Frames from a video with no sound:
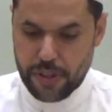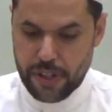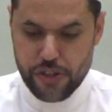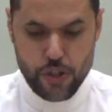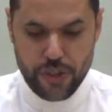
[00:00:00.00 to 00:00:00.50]

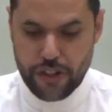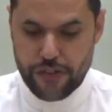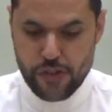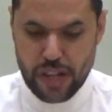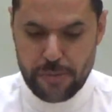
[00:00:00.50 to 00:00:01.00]
The story of
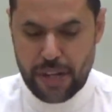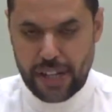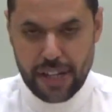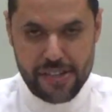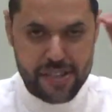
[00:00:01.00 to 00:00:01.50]
Sulaiman
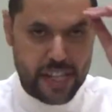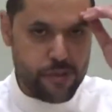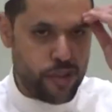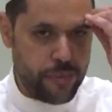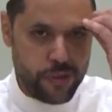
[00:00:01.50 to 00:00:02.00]
alayhi salam.
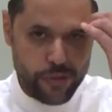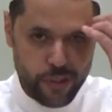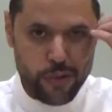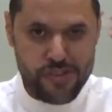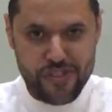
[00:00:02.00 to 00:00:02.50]
Sulaiman, we
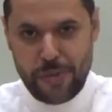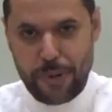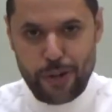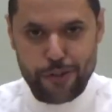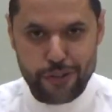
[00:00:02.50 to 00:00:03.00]
know, is very
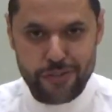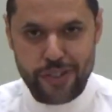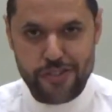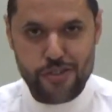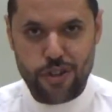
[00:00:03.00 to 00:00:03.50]
powerful,
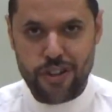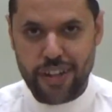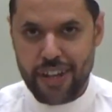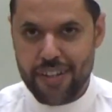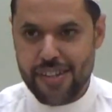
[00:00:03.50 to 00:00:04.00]
very strong,
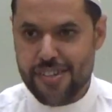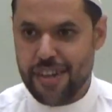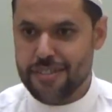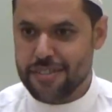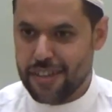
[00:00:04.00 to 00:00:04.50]
and he
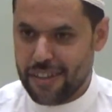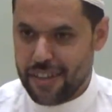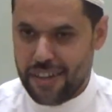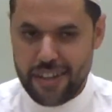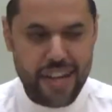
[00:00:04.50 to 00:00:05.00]
said
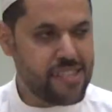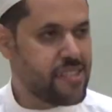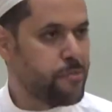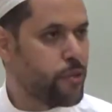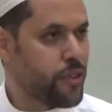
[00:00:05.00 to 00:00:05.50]
he has
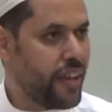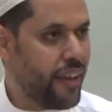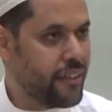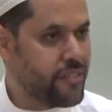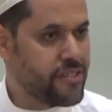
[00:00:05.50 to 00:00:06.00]
more than
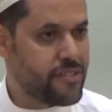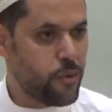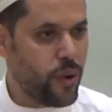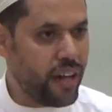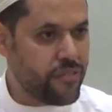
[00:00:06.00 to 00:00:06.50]

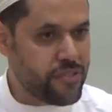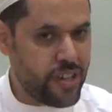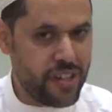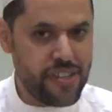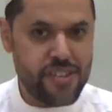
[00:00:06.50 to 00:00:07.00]
100 wives,
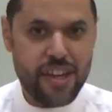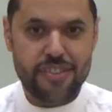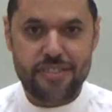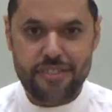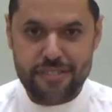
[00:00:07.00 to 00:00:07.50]
and he
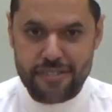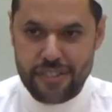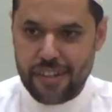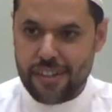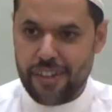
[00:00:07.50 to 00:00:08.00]
said
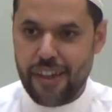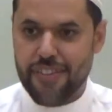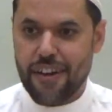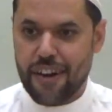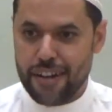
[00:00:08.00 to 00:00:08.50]

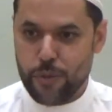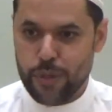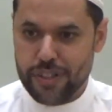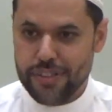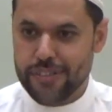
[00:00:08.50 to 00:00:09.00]
that I
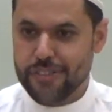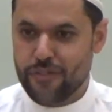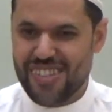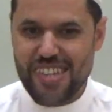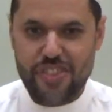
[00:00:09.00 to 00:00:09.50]
will
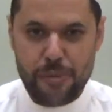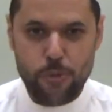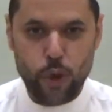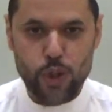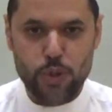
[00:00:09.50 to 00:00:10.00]
visit them
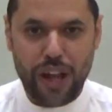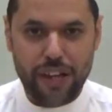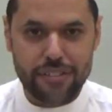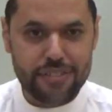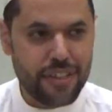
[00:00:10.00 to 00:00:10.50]
all
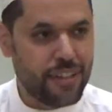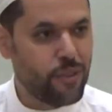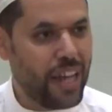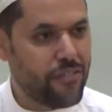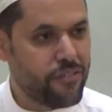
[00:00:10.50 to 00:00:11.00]
tonight and
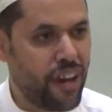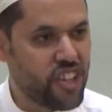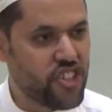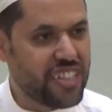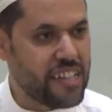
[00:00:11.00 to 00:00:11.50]
will have
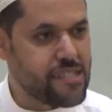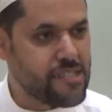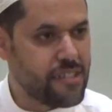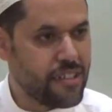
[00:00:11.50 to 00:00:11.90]
100 kids,